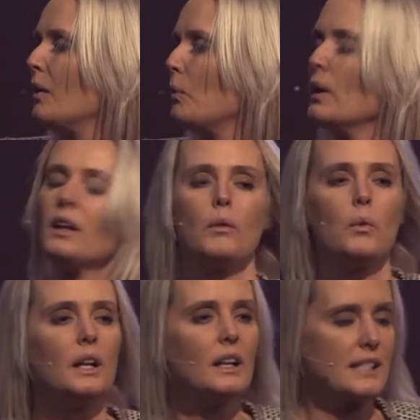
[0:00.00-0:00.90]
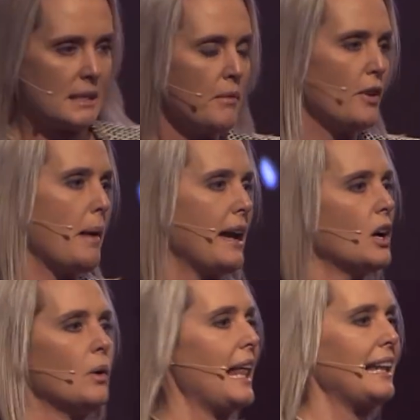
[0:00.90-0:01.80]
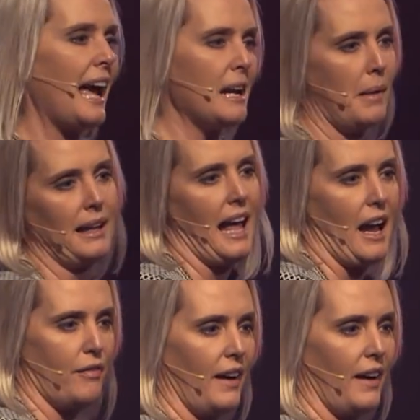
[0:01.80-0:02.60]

Well, well, some of you might go, Well, I like my life.